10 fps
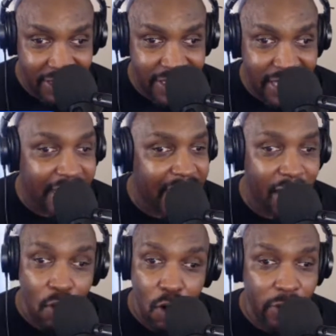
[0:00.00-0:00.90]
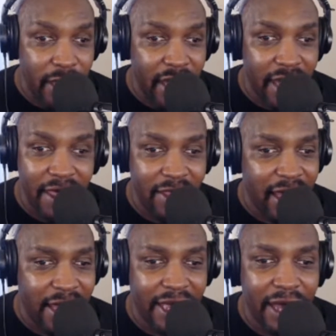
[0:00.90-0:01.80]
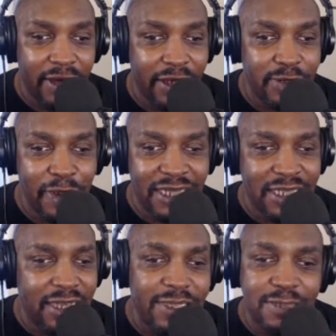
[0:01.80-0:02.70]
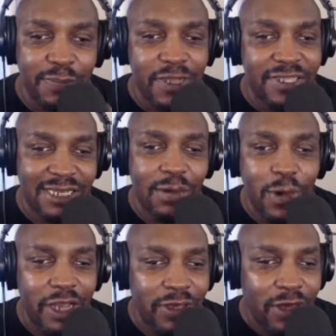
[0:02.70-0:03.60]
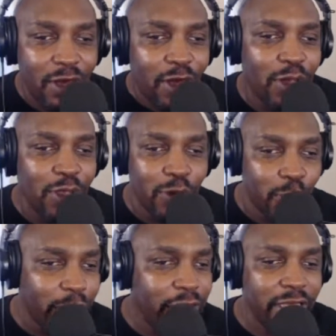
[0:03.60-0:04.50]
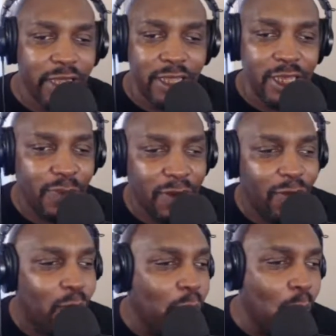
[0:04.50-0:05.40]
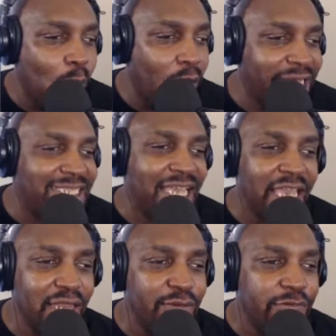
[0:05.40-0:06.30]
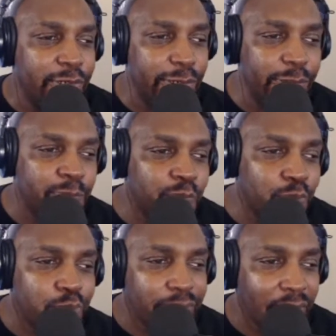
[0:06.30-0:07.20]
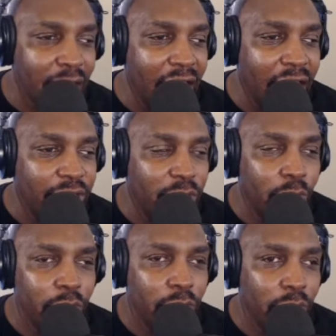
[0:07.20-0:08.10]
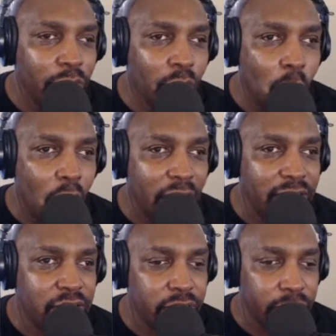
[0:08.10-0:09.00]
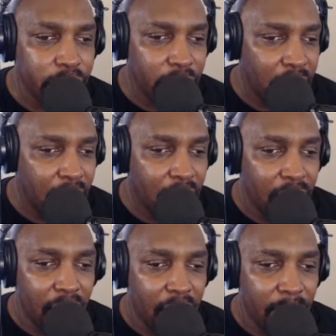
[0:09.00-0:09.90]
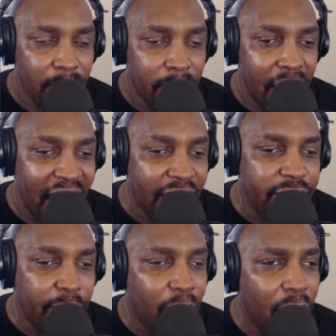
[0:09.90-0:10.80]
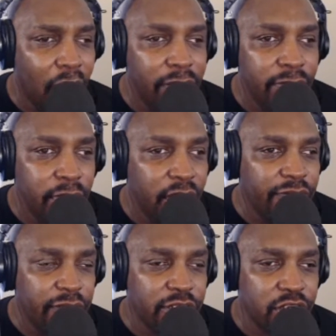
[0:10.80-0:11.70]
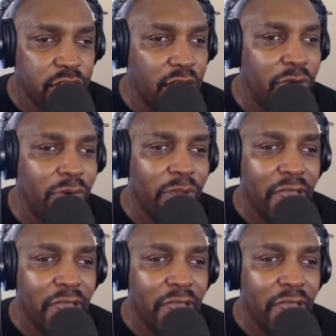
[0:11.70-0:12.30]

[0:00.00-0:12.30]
that count? Oh yeah, that count. Especially if it's been someone you really been wanting to interview, and you want to have a part of your show,